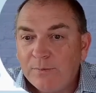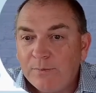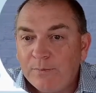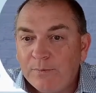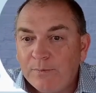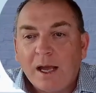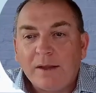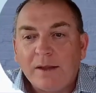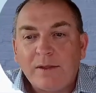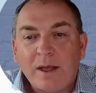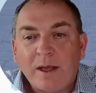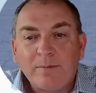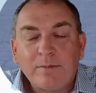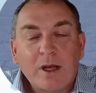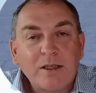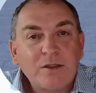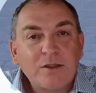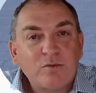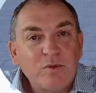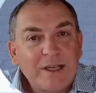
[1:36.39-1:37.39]
And then
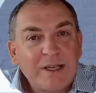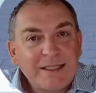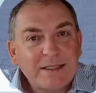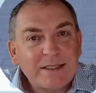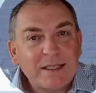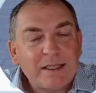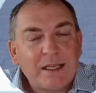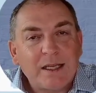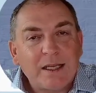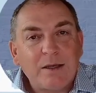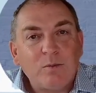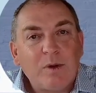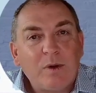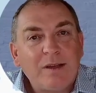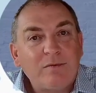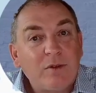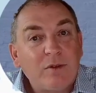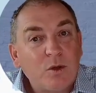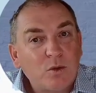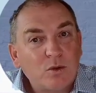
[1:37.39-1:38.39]
most recently, we've
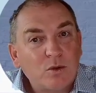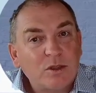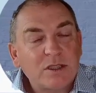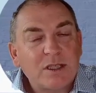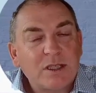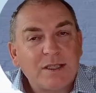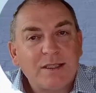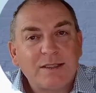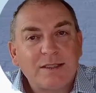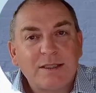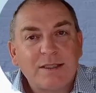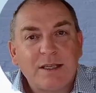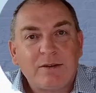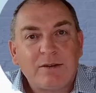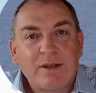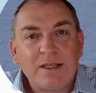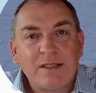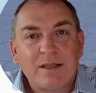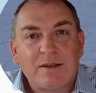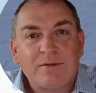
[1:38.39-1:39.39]
launched a series
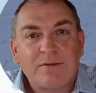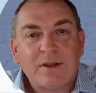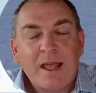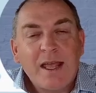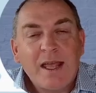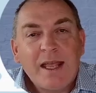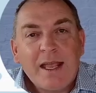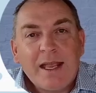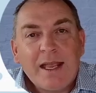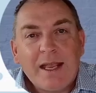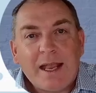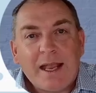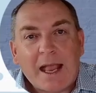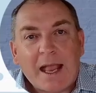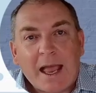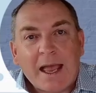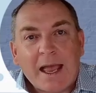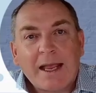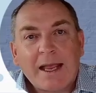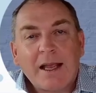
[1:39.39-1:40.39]
of
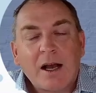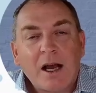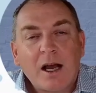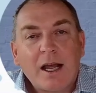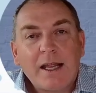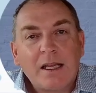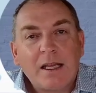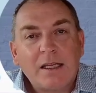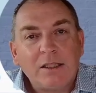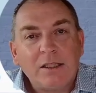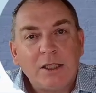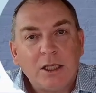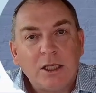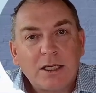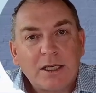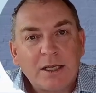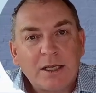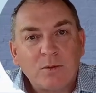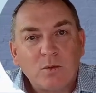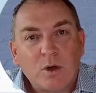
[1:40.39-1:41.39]
AI
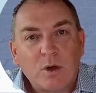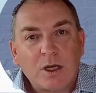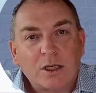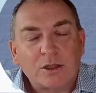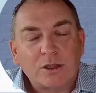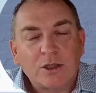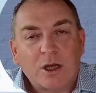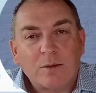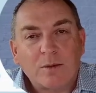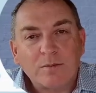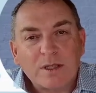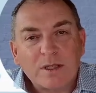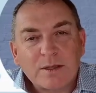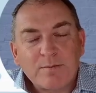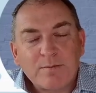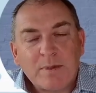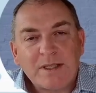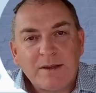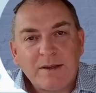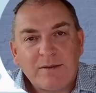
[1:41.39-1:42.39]
learning workshops
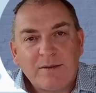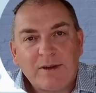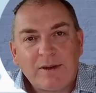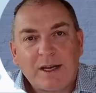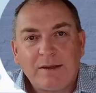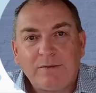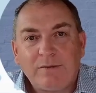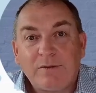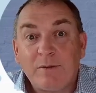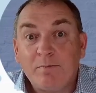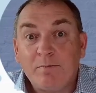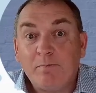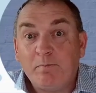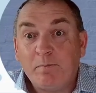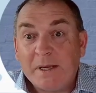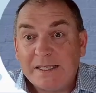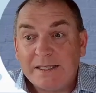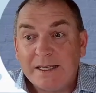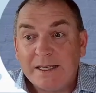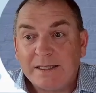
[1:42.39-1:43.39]
specifically for
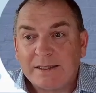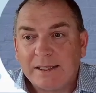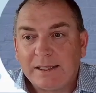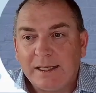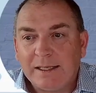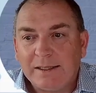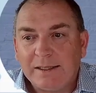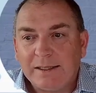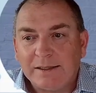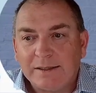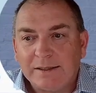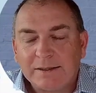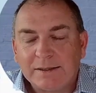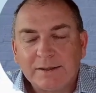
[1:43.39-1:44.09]
business leaders.